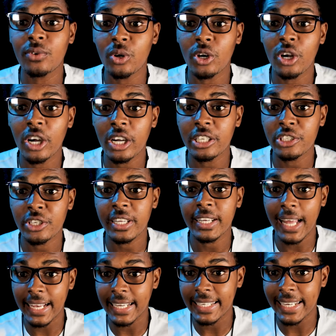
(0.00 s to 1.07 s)

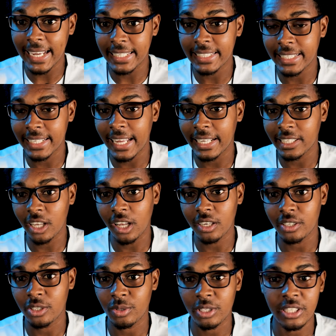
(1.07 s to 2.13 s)
$499
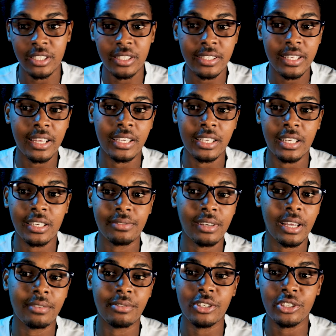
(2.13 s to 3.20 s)
which is technically
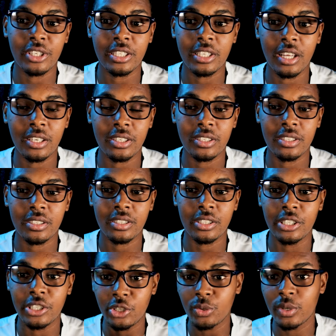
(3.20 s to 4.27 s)
$500
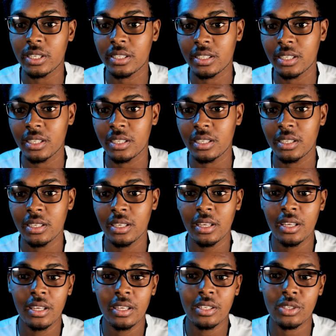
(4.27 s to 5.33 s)
in USD.
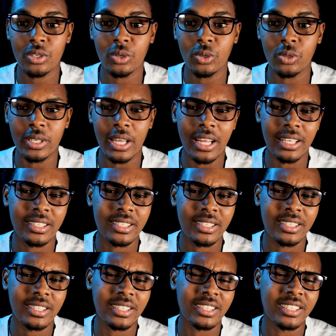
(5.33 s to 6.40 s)
So
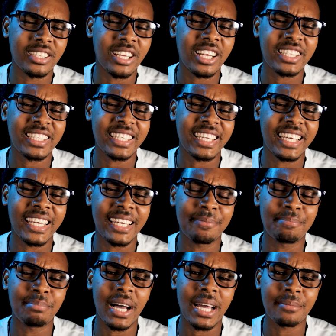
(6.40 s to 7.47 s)
that's not a
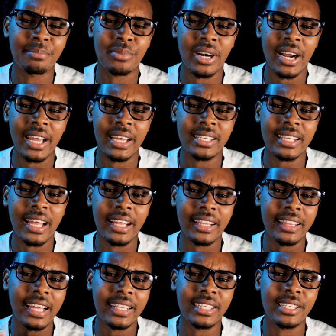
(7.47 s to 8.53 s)
bad price
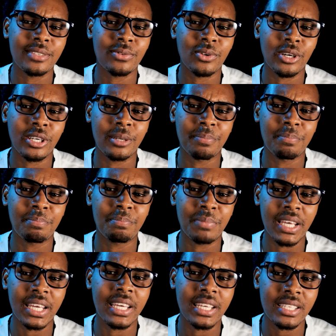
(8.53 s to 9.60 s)
and that is for the
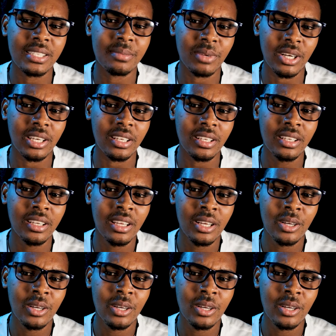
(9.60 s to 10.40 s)
base model.